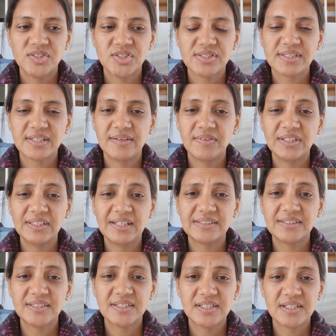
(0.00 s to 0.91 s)
just giving
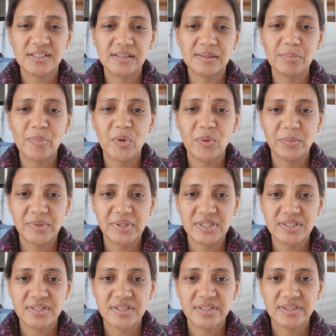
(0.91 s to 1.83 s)
that still
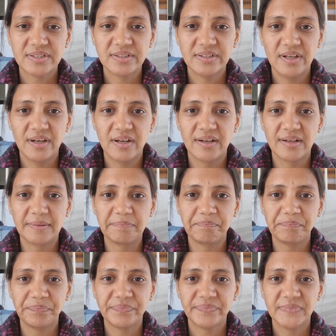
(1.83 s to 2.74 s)
moment,
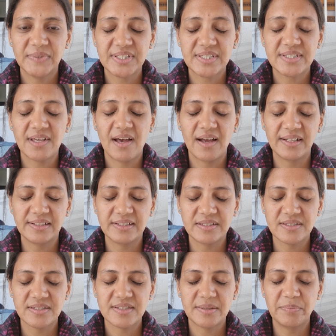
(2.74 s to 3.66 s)
that
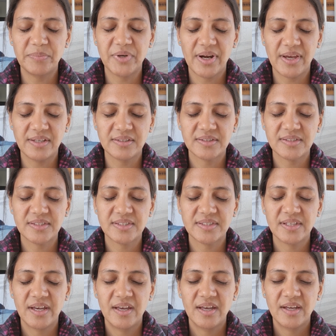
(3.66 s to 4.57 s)
silence,
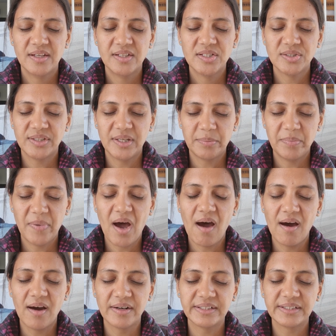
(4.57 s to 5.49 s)
embrace to that
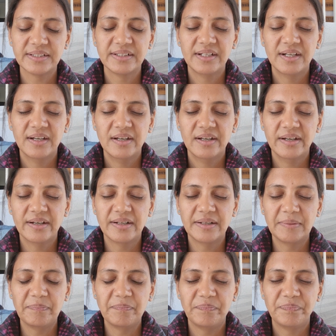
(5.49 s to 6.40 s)
part,
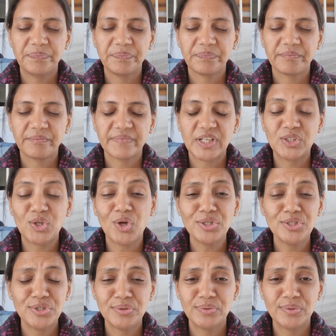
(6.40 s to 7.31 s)

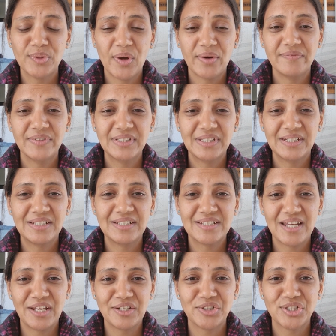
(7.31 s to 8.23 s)
not with an
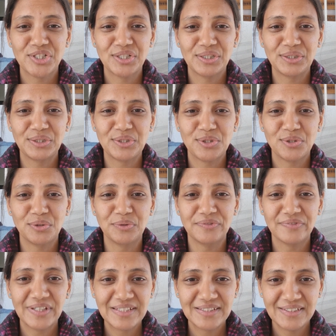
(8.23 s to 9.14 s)
intention
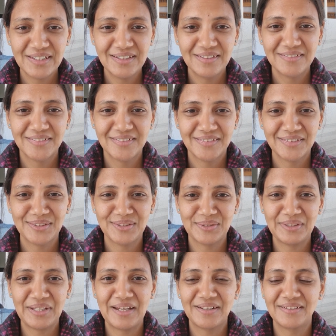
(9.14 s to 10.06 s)
to fix it
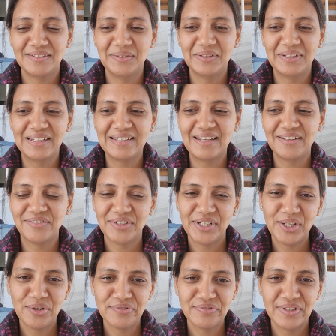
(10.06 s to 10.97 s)
so that you can get
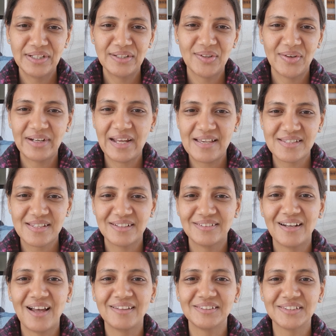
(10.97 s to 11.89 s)
rid of it, not as
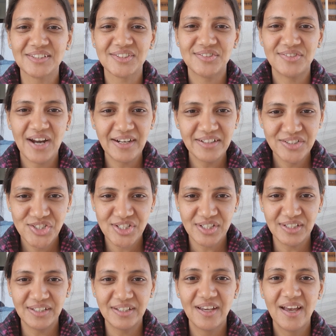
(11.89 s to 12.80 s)
another
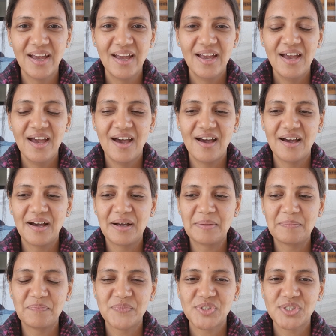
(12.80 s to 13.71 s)
strategy
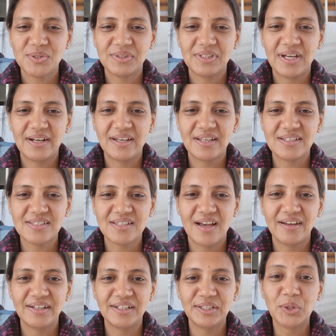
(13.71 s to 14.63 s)
so that
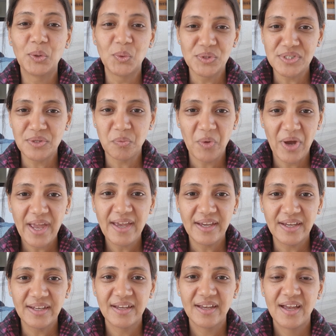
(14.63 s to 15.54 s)
anxiety goes
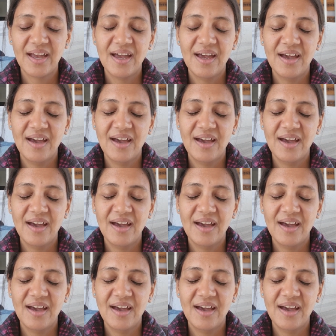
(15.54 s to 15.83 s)
away,